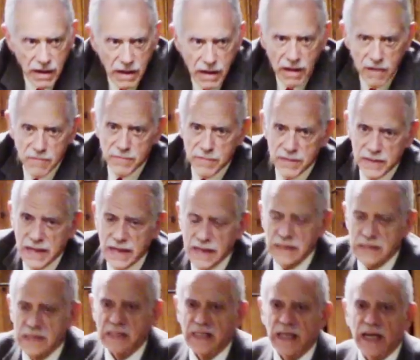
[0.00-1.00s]
I've been
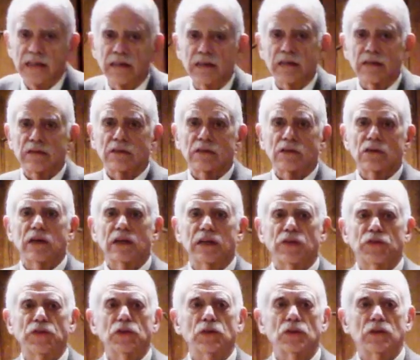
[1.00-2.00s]
asked that quite a
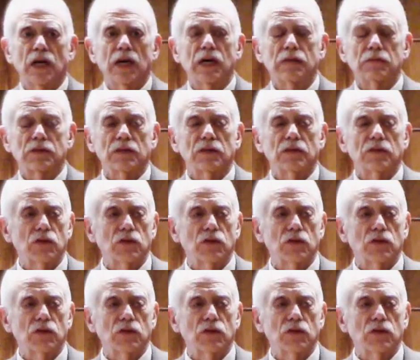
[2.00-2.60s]
few times, and of